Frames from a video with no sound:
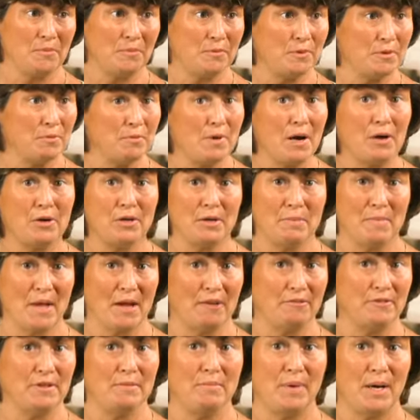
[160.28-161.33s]
We welcome
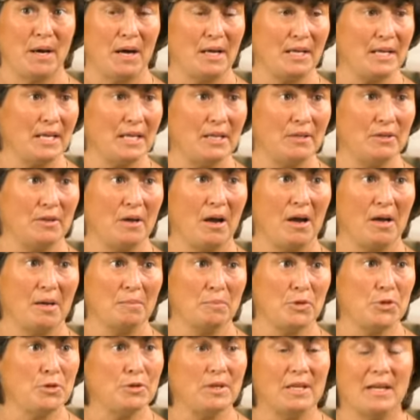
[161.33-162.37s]
everybody.
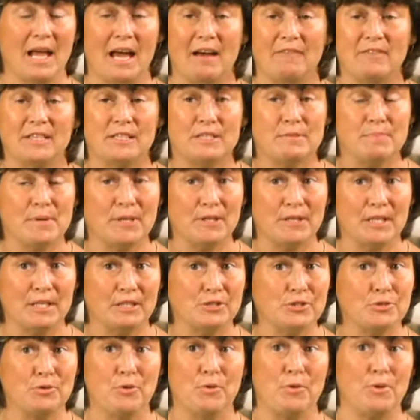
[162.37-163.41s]
You can have
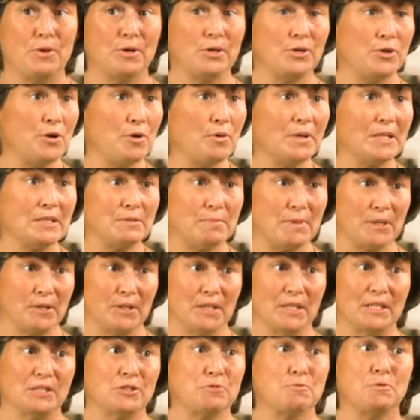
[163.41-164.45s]
experience or no
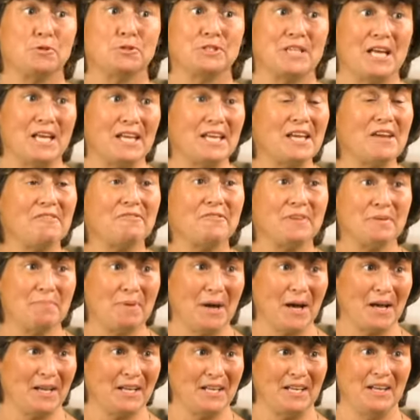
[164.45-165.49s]
experience. We'll take
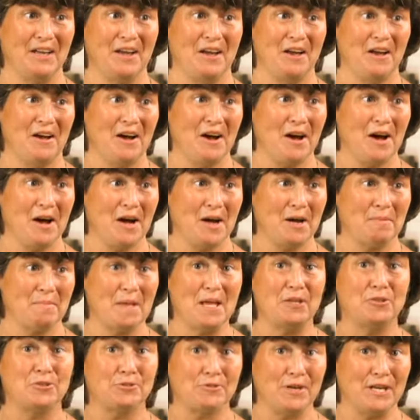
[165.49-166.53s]
everybody
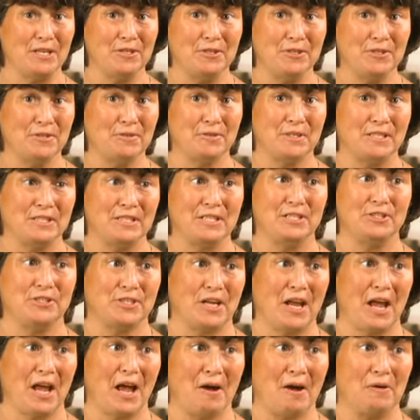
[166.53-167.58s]
and train you and teach
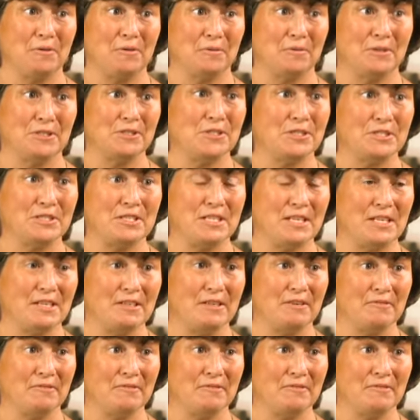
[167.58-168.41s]
you how. We just need